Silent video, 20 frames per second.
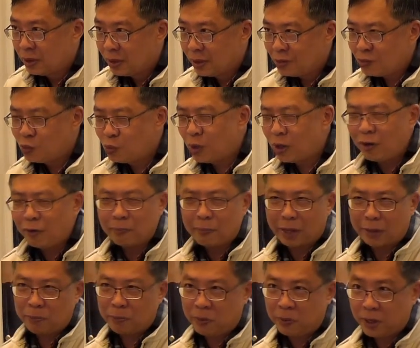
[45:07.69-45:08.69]
That's one of
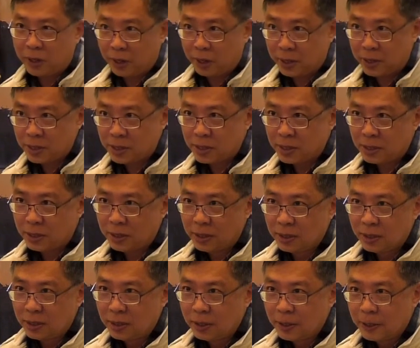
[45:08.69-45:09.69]
my prayers.
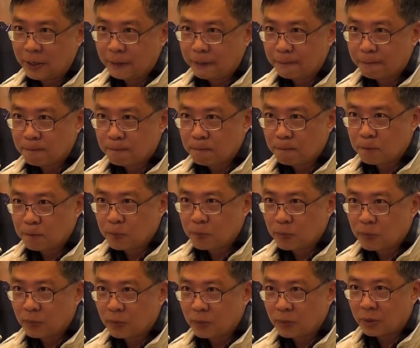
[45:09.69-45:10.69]

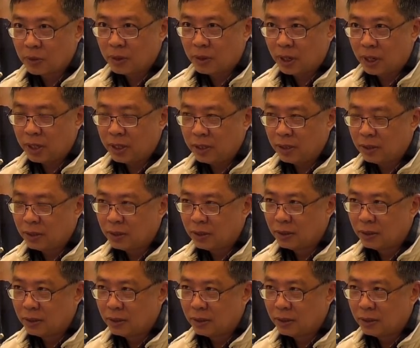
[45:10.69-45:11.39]
Right?